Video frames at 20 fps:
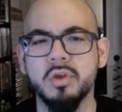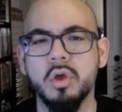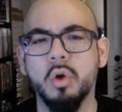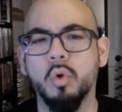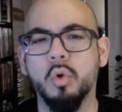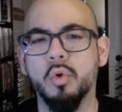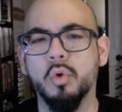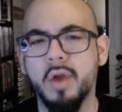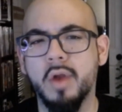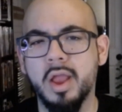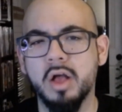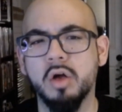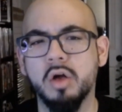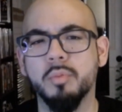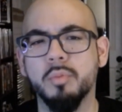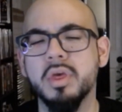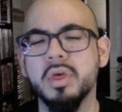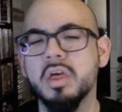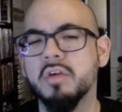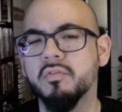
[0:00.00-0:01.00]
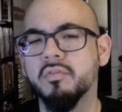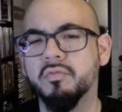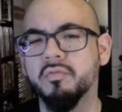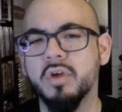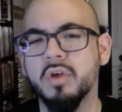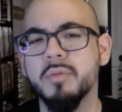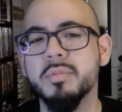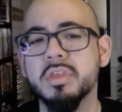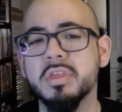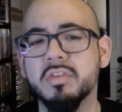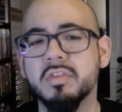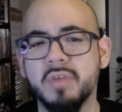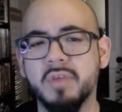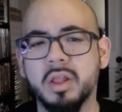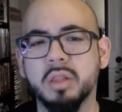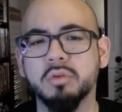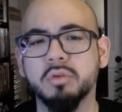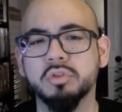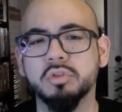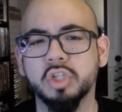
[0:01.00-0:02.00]
or help from his
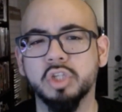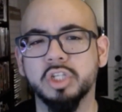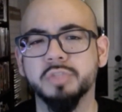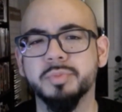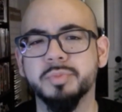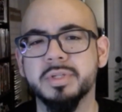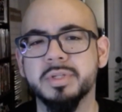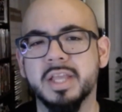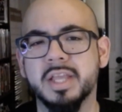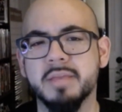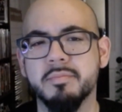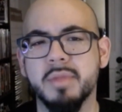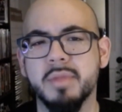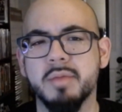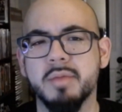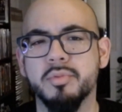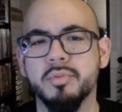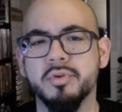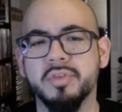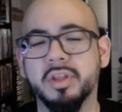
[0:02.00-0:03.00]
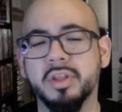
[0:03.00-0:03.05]
fellow Judgment Day members.